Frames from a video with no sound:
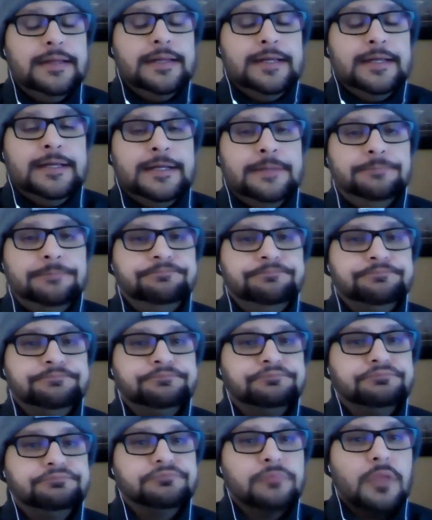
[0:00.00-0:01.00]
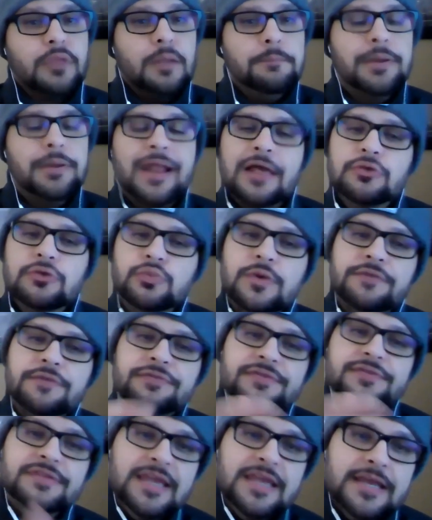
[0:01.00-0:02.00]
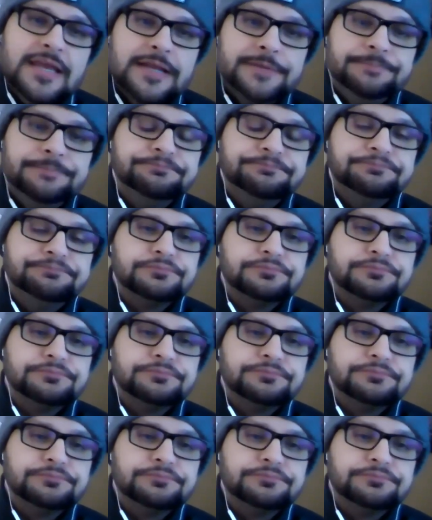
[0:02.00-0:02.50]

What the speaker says: But as we've seen,